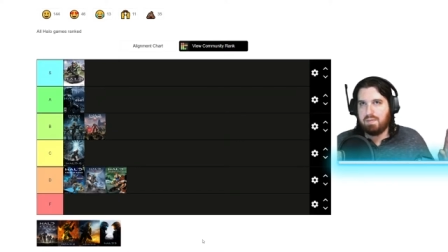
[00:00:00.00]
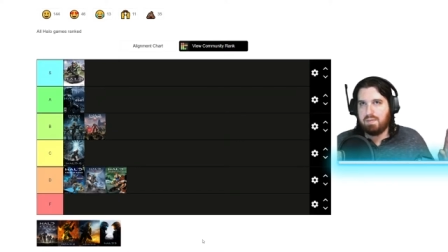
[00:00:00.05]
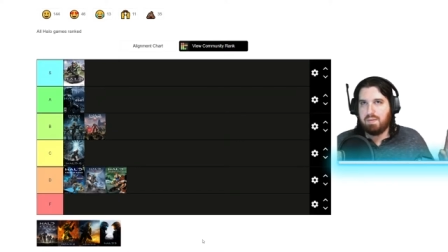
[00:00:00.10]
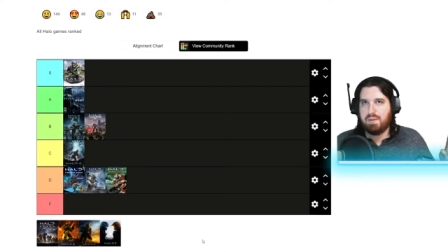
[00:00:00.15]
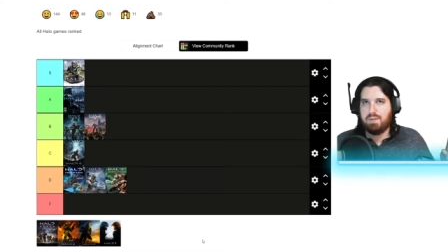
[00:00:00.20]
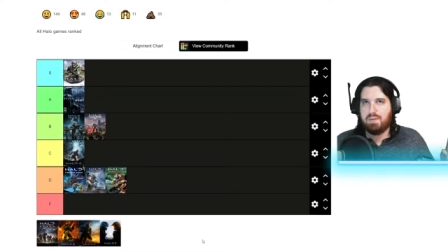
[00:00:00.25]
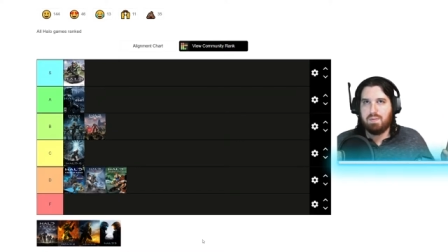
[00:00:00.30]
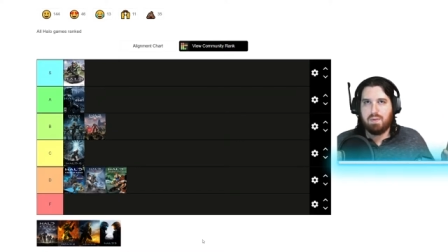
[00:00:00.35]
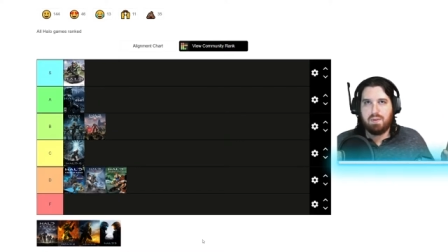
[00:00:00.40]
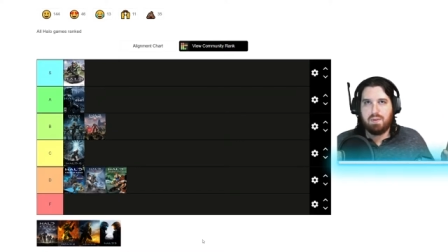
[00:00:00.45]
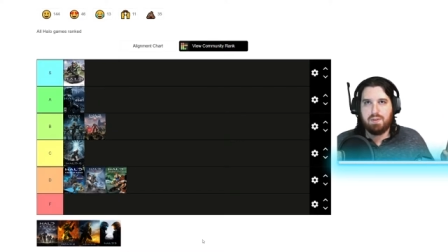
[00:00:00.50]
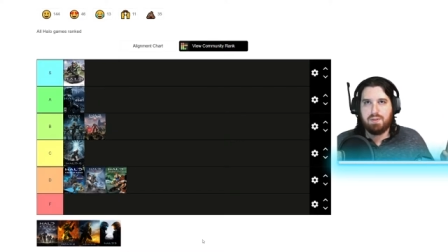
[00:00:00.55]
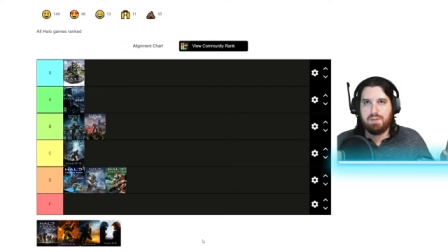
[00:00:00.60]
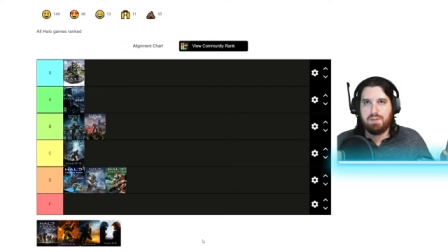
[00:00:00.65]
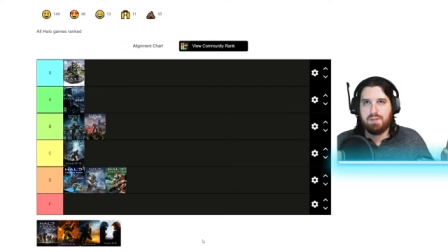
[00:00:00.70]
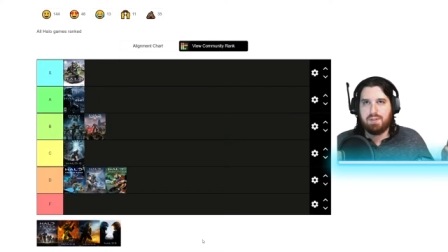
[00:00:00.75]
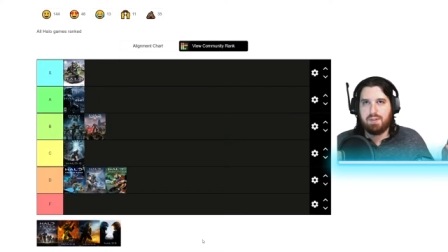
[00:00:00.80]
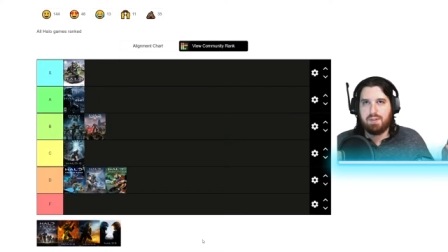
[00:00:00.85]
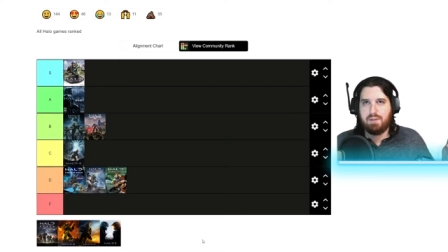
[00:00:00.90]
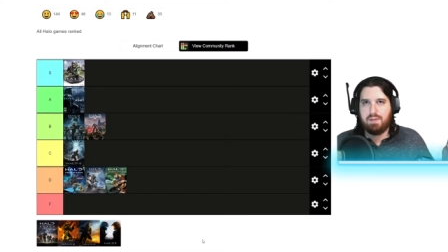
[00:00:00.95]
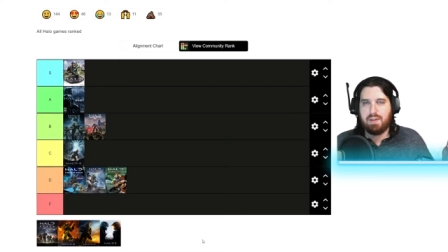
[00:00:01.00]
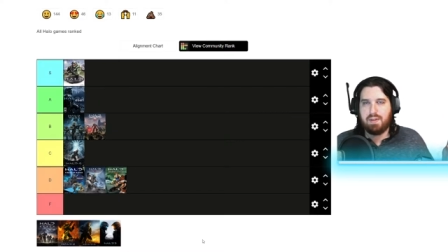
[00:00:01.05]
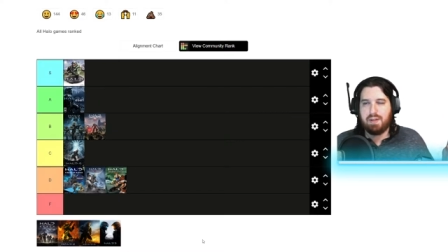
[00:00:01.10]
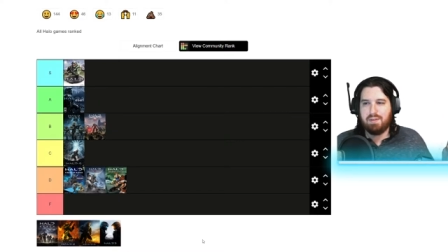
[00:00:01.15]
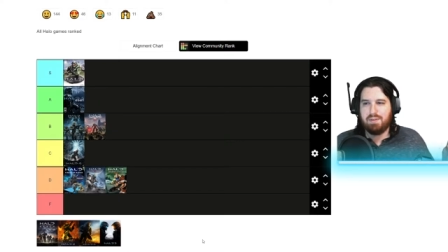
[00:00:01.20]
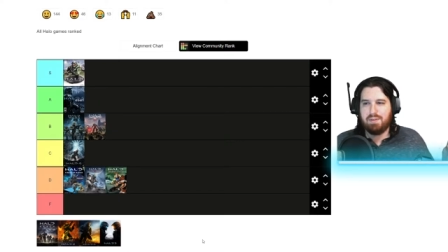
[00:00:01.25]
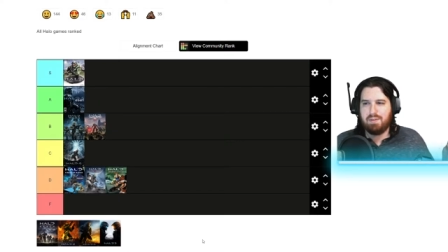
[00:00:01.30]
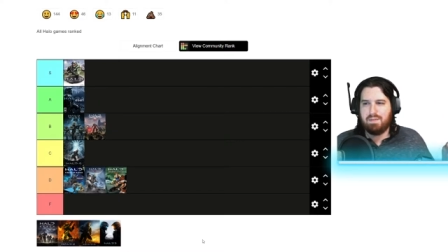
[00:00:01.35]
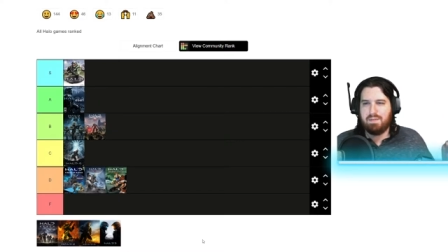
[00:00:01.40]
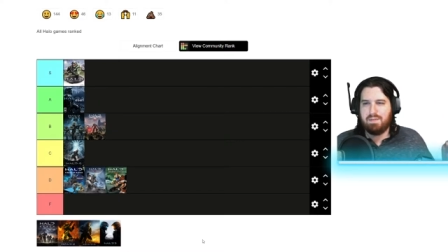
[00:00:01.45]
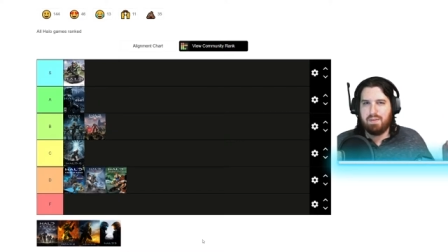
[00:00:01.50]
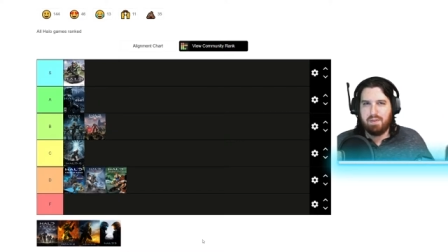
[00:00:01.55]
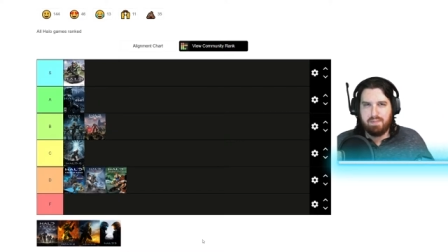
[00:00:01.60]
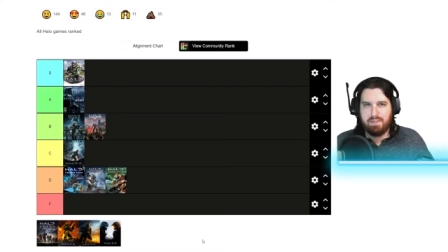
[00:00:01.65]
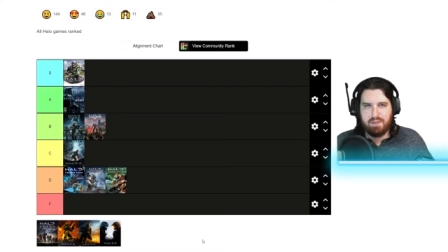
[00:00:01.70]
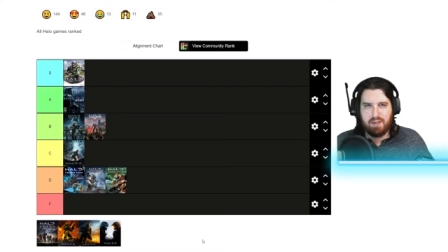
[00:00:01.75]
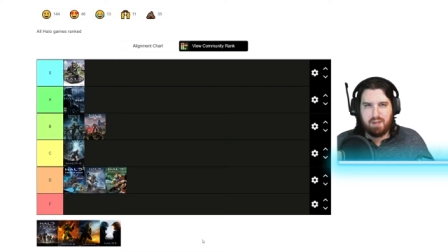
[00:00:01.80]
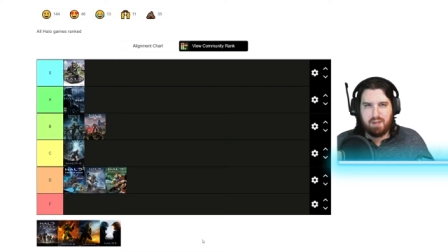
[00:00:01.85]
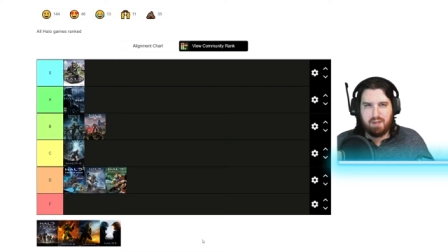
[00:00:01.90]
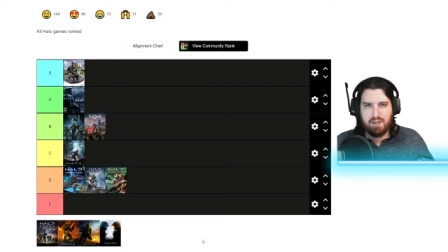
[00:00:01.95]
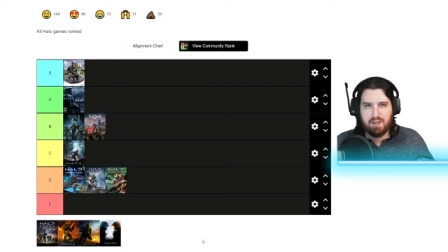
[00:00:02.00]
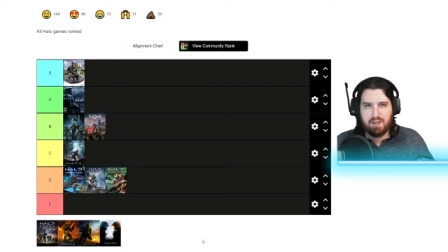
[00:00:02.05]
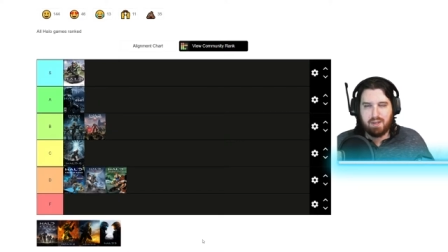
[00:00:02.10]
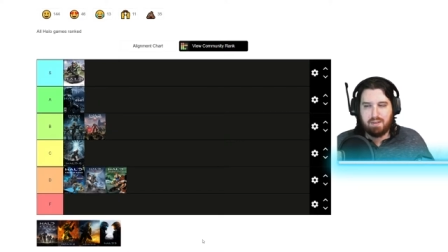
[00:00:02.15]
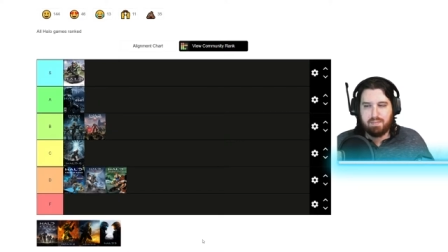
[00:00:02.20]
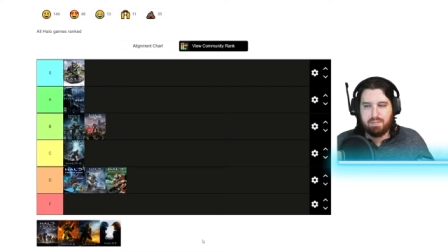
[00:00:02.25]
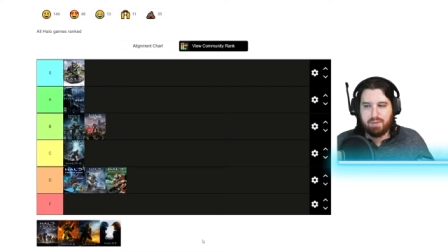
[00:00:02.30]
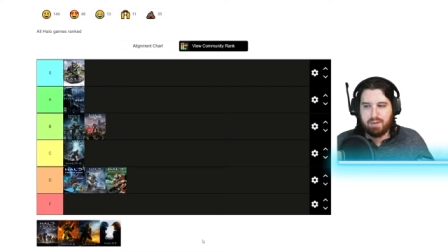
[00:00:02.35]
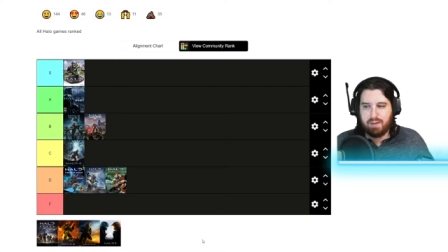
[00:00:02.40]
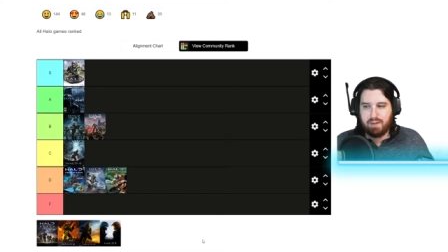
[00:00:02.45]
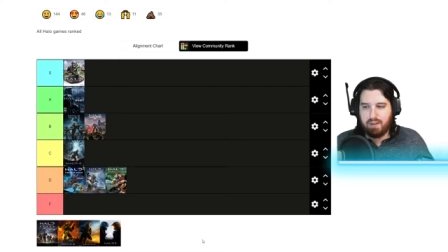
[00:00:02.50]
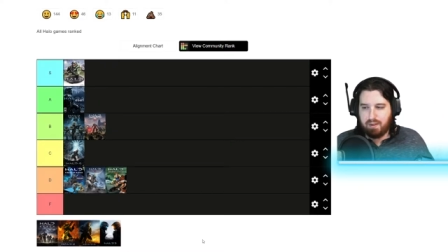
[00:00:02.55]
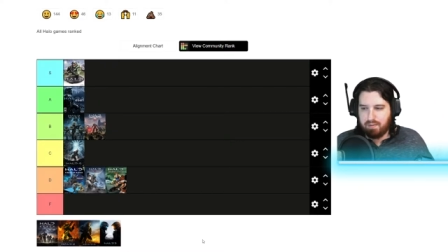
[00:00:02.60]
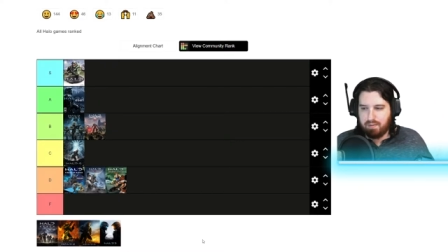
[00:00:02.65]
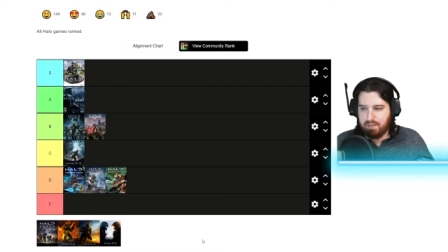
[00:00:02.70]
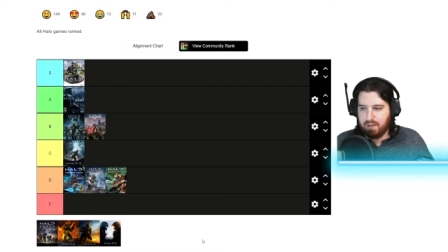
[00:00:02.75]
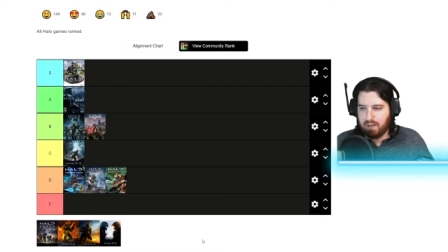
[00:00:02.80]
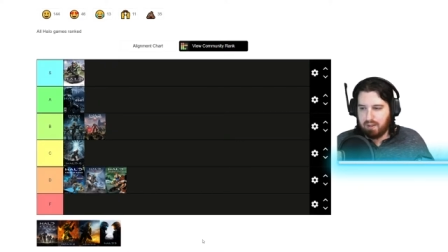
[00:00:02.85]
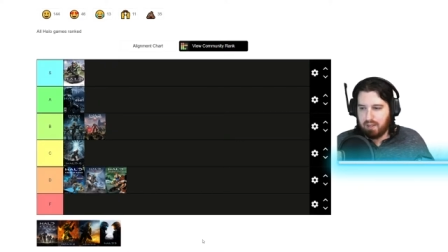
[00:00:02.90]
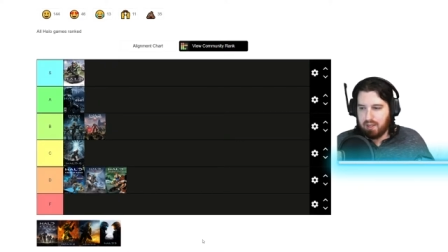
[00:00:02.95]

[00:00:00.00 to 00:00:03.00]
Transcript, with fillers: which was 2015, I believe.